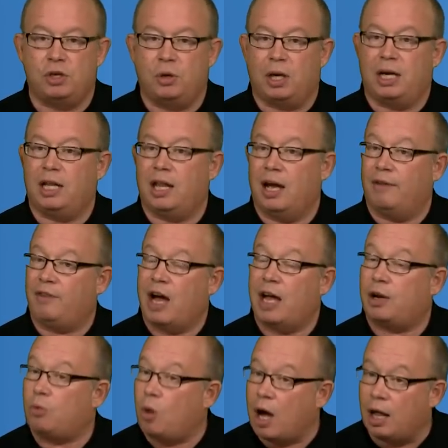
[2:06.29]
You can either have high
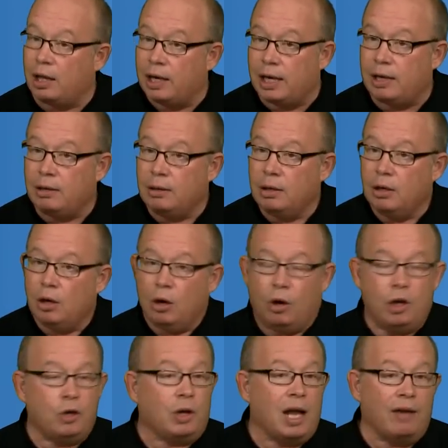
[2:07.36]
quality or
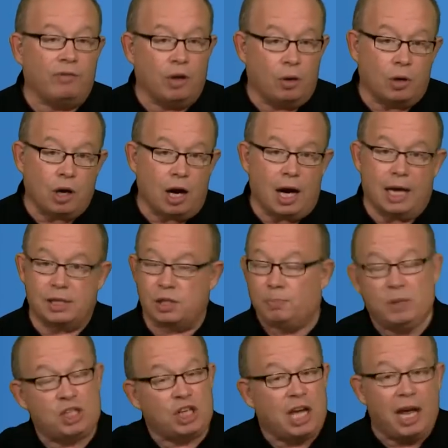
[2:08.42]
you can have low cost,
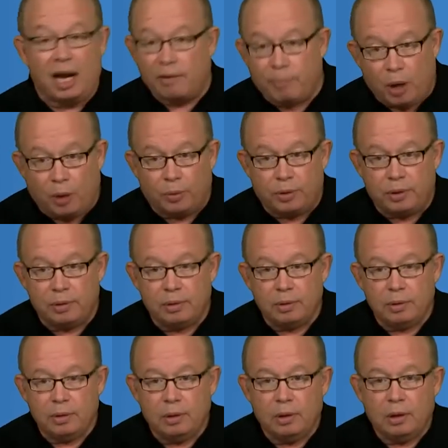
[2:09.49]
but you can't have both.
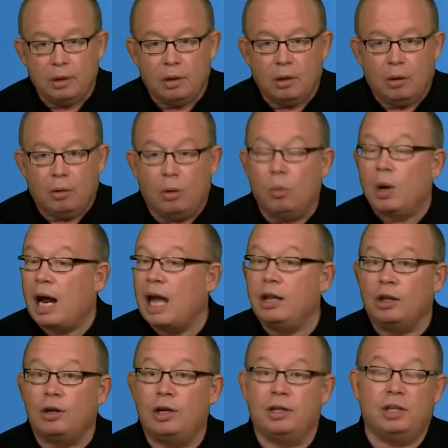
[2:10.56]
Well, what I
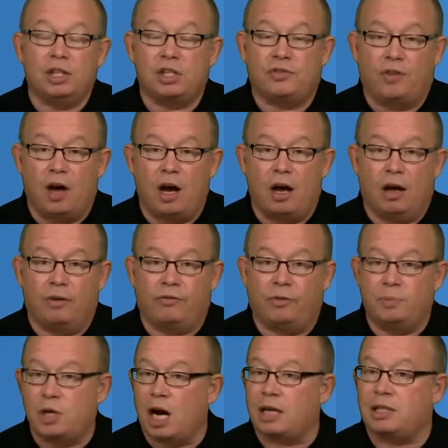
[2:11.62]
learned this fall
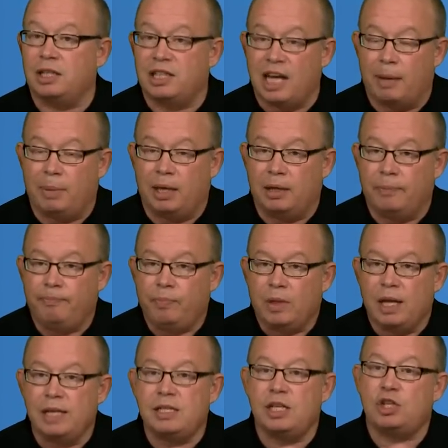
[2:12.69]
from Dr. Deming
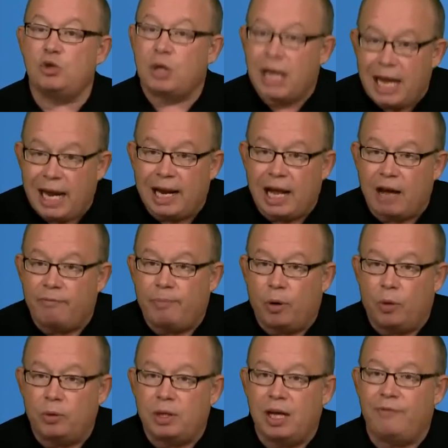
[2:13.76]
is that you can have
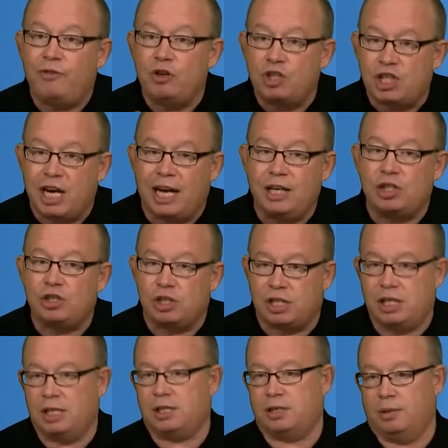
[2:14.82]
both if you change your
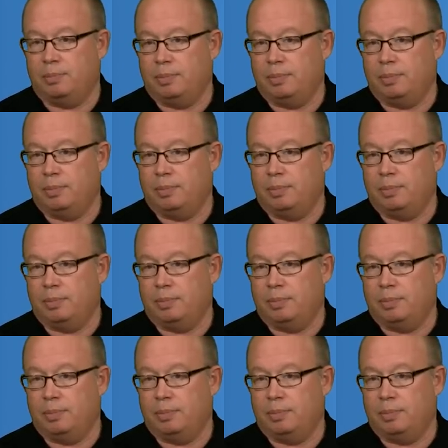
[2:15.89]
system.